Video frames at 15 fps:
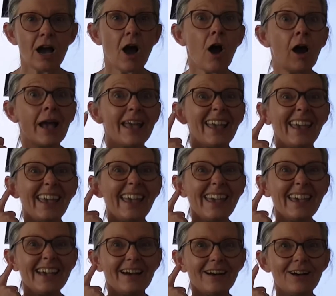I
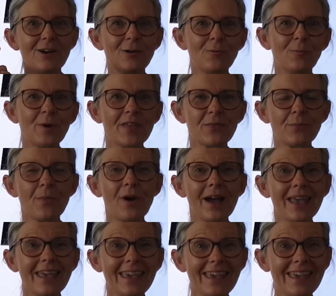hear with
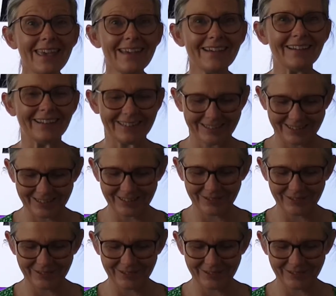my ear.